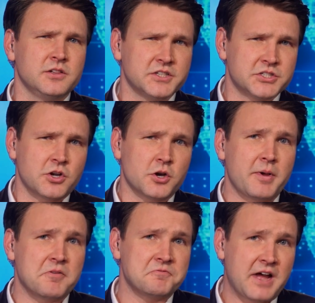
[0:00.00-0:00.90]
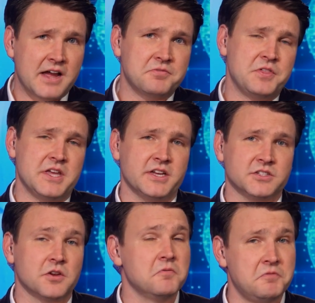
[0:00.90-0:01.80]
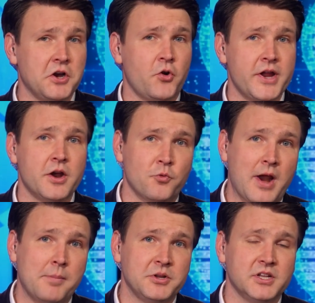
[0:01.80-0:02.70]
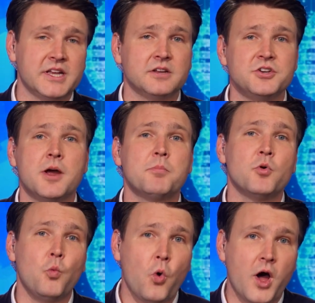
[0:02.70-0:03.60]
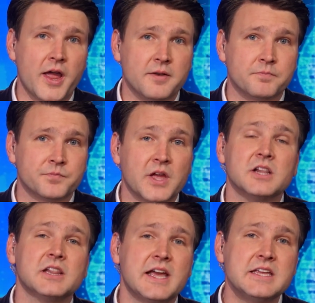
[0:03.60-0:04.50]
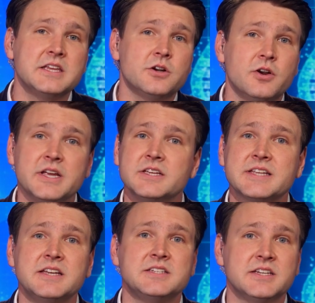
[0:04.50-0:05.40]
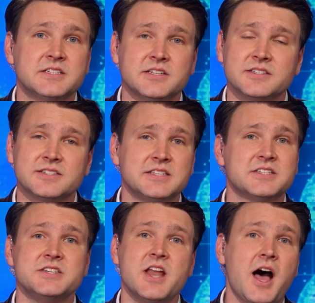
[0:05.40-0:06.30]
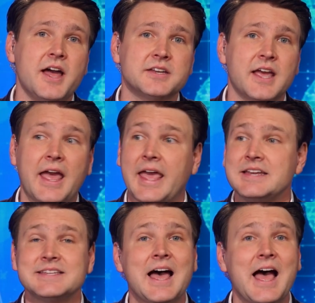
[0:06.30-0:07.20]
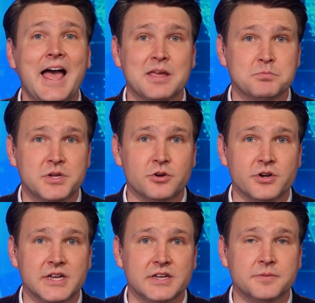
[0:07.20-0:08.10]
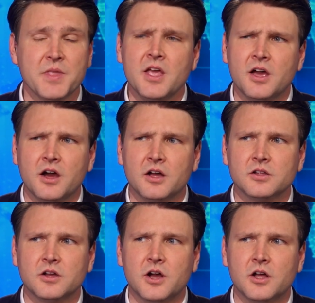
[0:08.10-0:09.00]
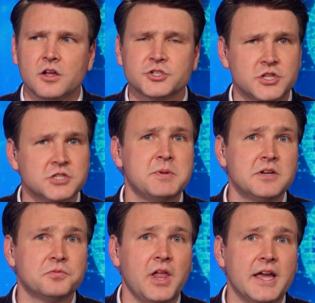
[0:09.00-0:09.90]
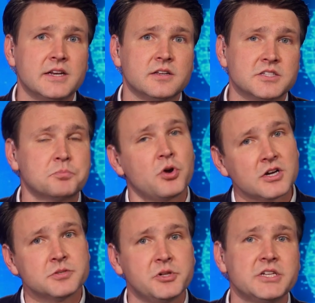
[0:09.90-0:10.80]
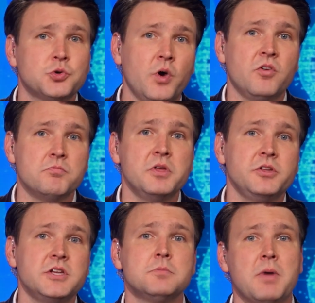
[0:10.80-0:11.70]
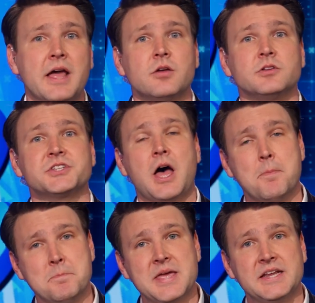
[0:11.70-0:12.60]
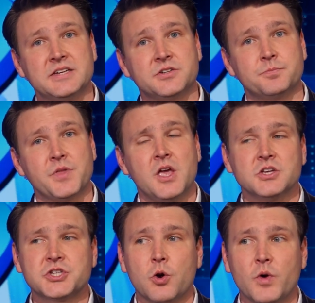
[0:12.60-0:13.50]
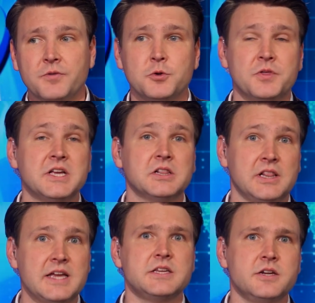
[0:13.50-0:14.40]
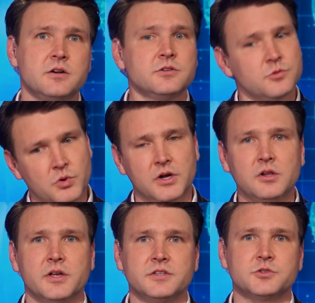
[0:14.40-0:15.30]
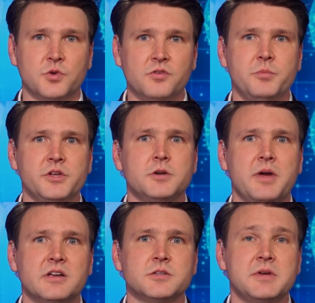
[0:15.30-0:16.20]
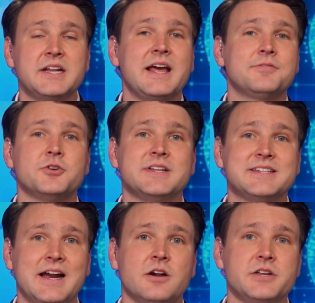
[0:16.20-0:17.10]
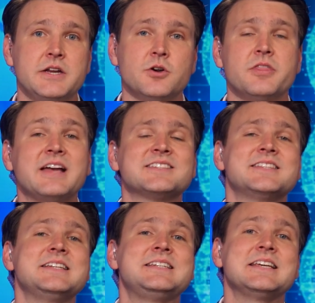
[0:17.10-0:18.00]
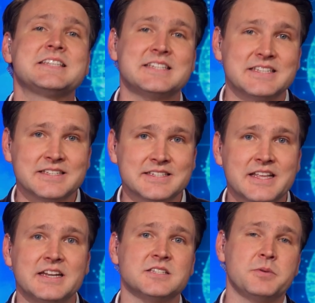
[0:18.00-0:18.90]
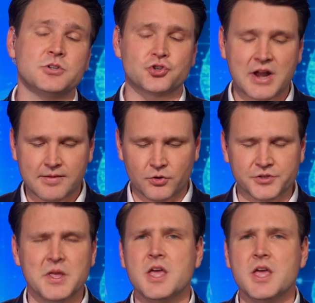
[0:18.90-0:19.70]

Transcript: Let's talk about 5 things very rapidly. Number 1, light year is a distance. It's not a time period. The speed of light is approximately 12 million miles a minute. So if you think light years, well, it's 12 million miles a minute after an entire year. That's the distance that has been traveled.